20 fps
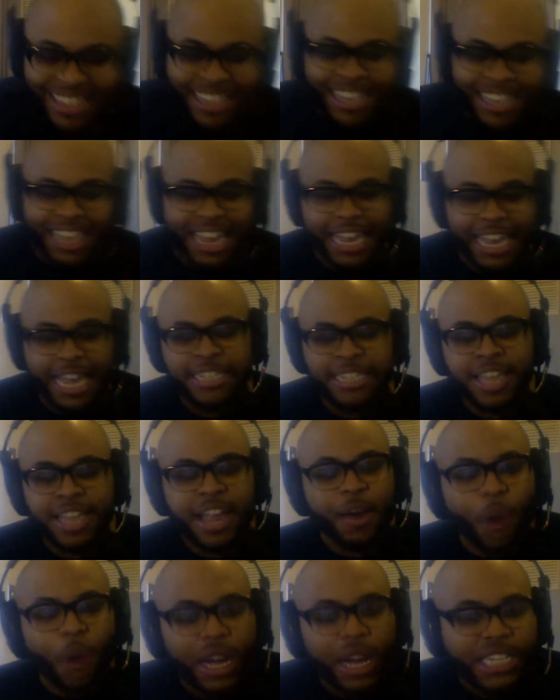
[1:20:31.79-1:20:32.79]
Like, it's
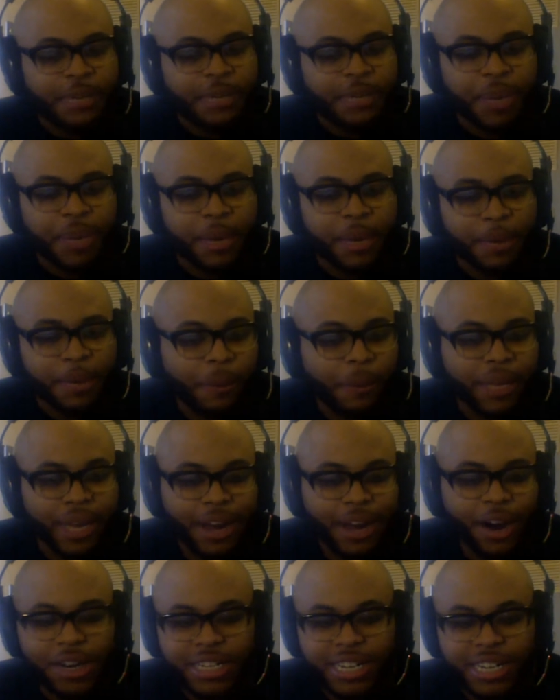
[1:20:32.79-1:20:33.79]
like watching people play
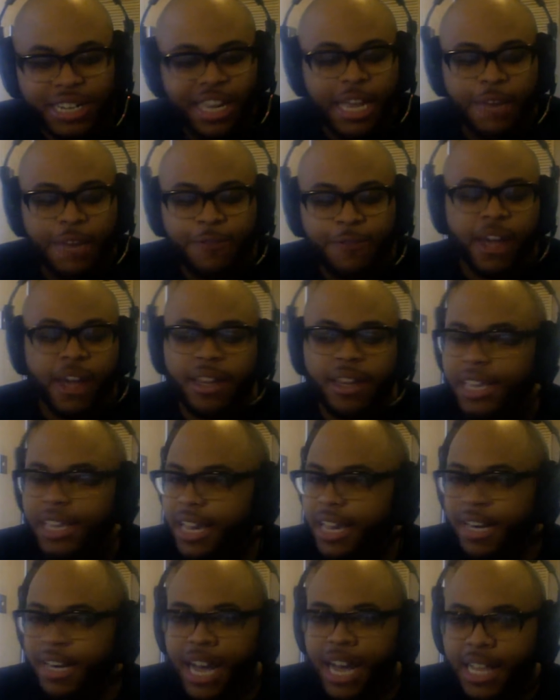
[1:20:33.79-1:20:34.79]
hard to get, finally
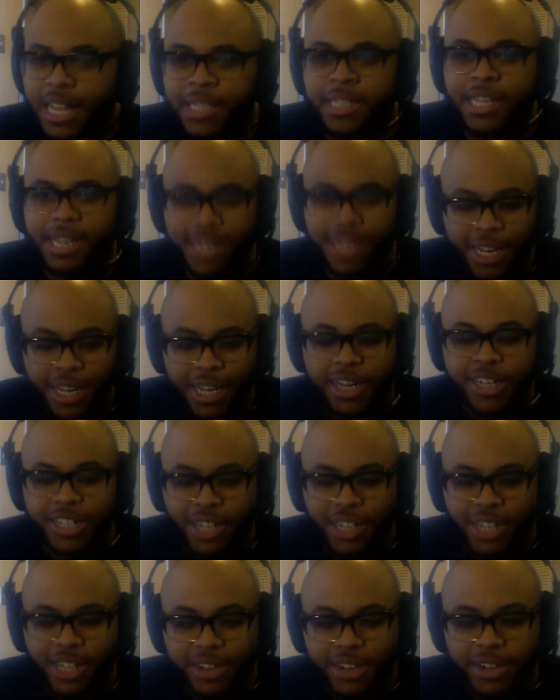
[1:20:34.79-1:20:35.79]
acknowledge they need each
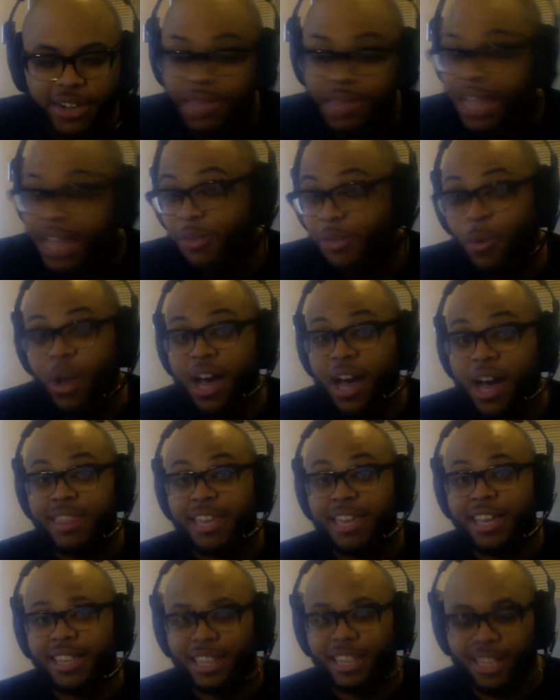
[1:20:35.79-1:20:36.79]
other. That's why I
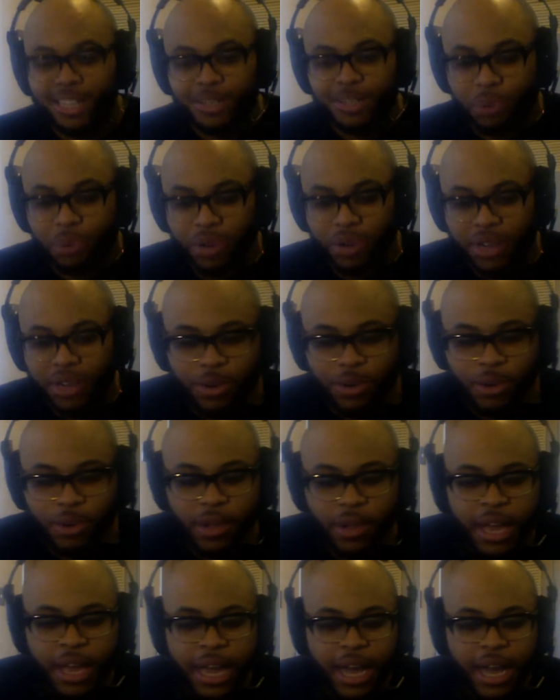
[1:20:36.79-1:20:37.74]
think it looks pretty cool.